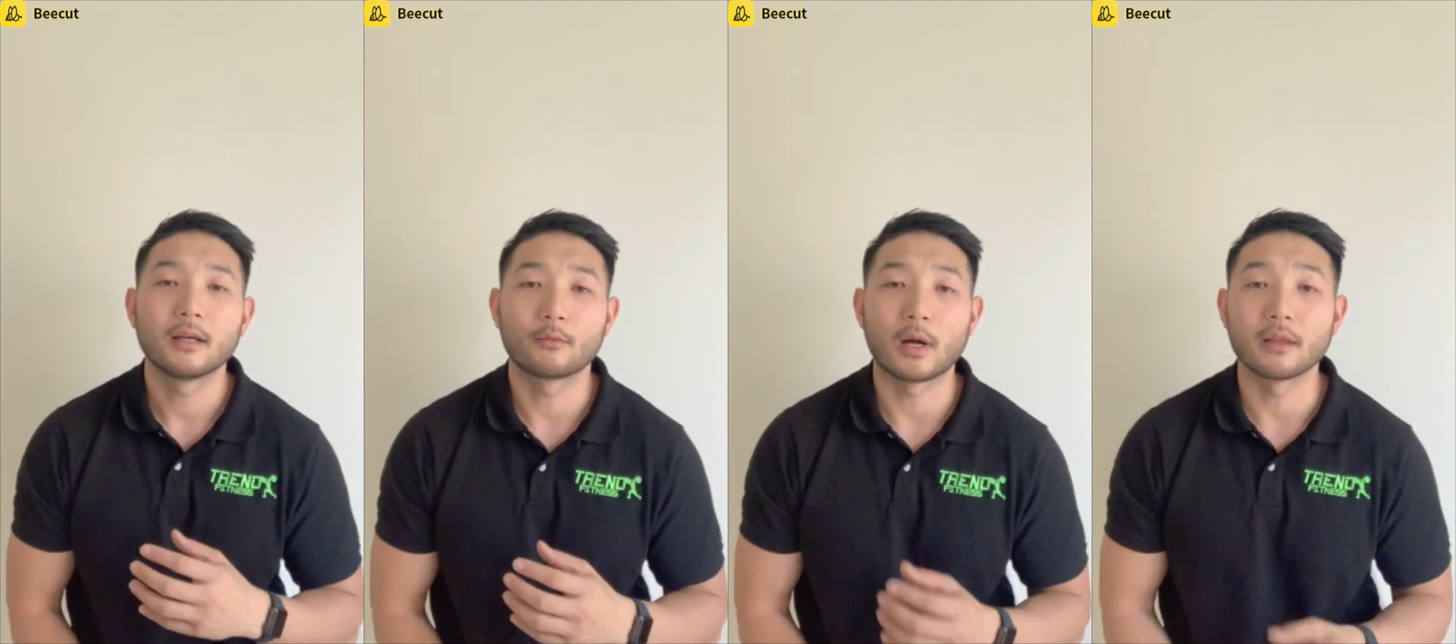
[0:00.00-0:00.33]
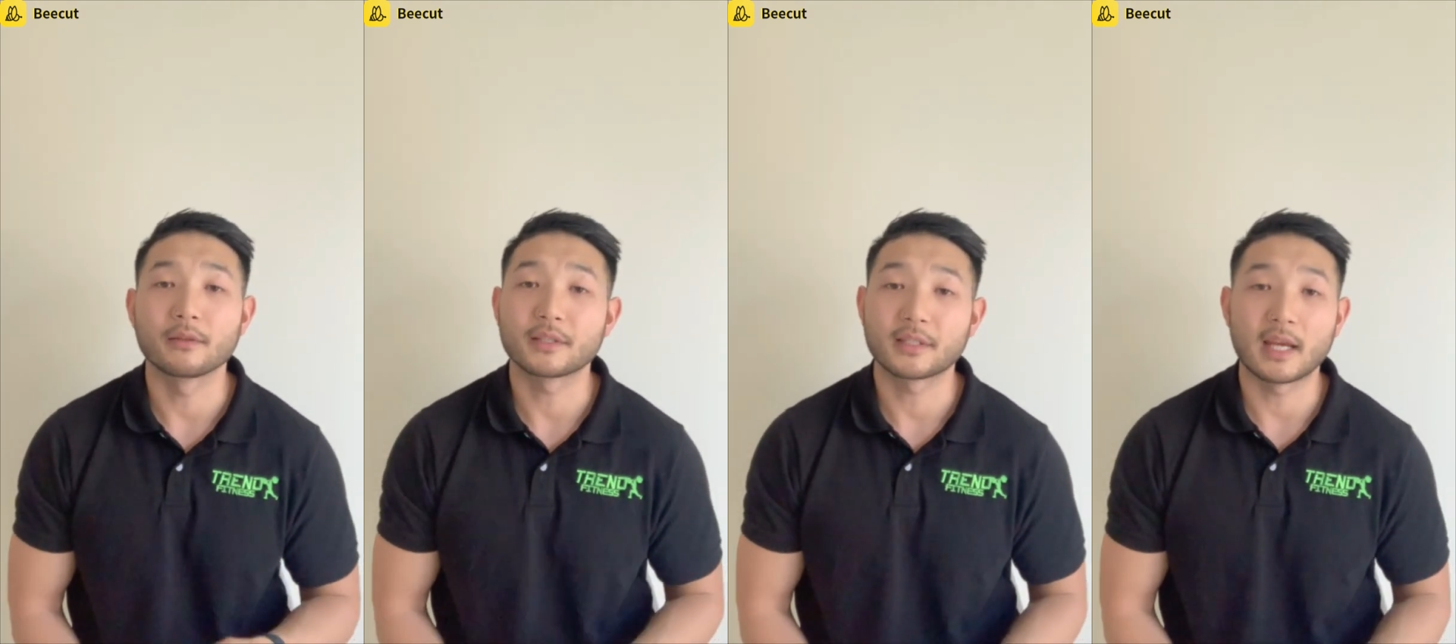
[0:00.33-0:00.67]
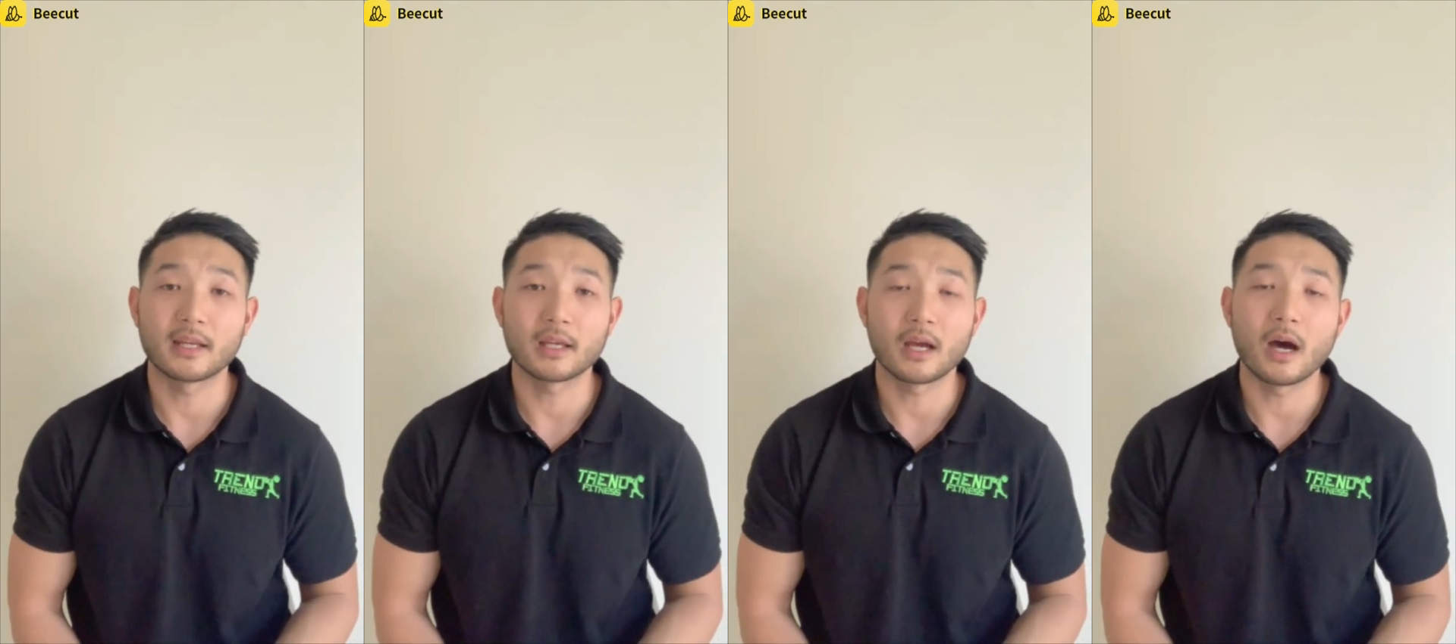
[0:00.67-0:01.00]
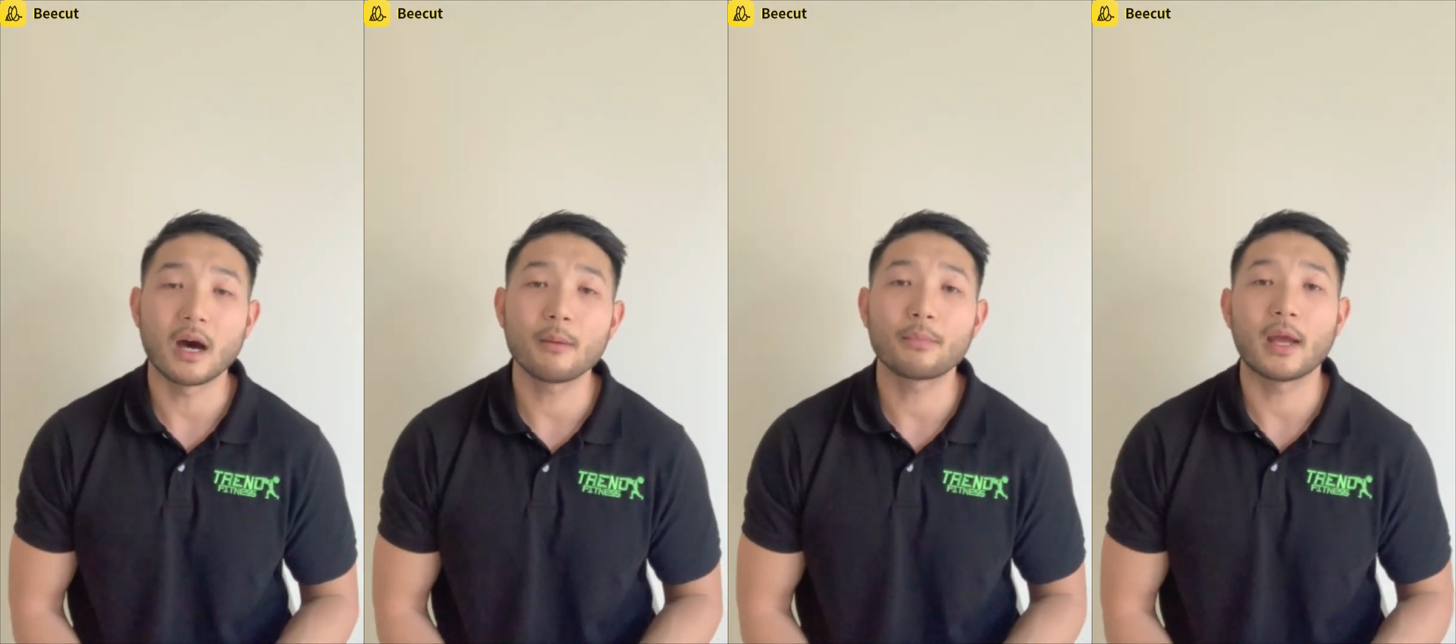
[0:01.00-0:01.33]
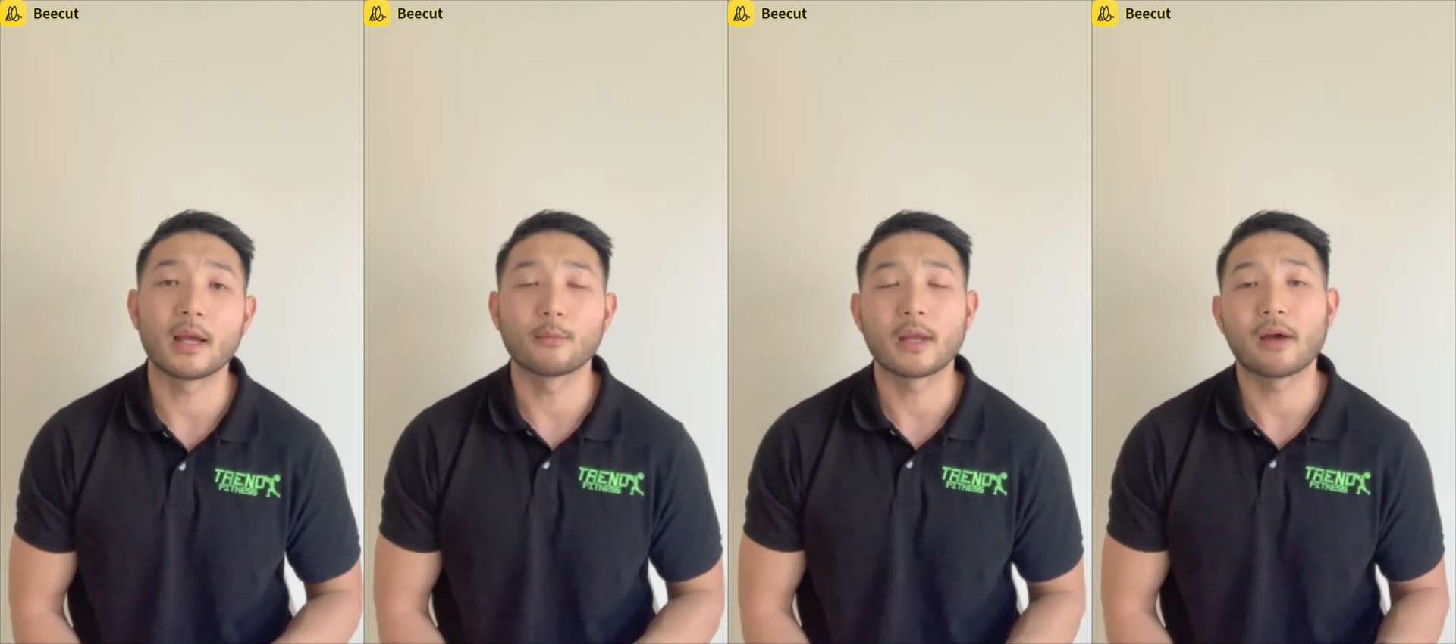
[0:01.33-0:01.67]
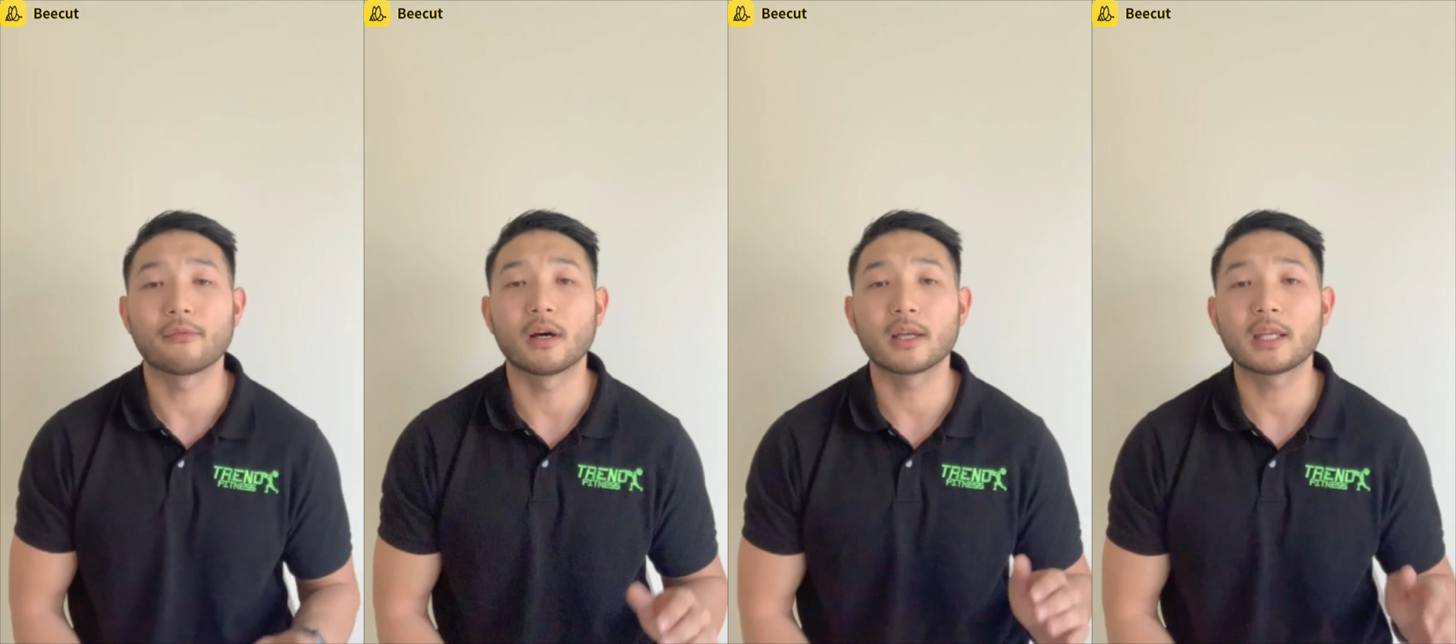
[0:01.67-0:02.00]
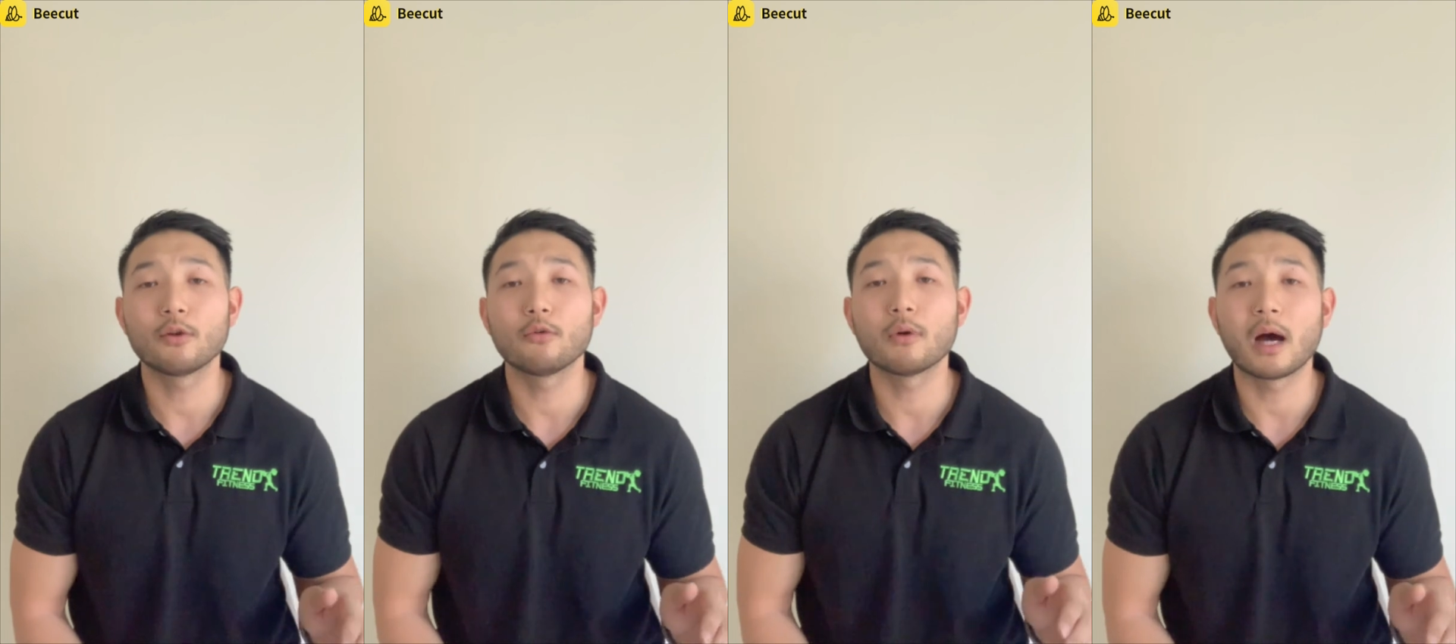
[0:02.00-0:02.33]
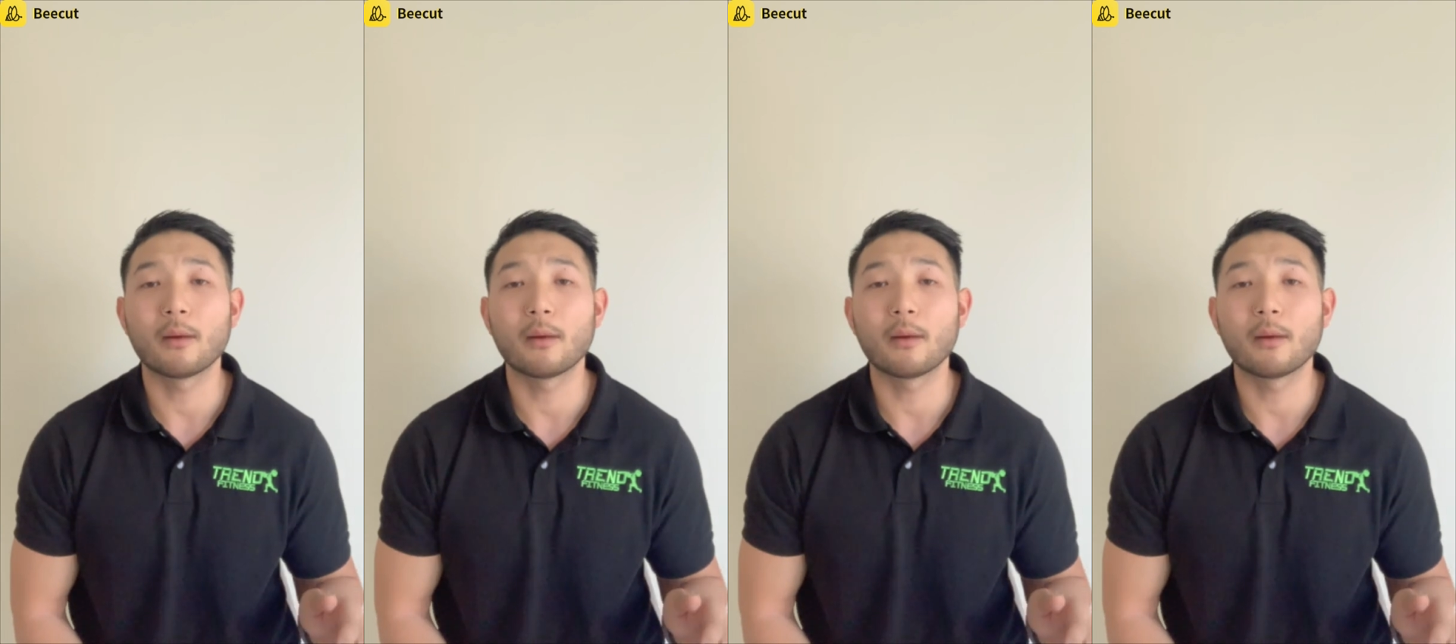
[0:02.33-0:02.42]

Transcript: rather than standing up, and we have our heel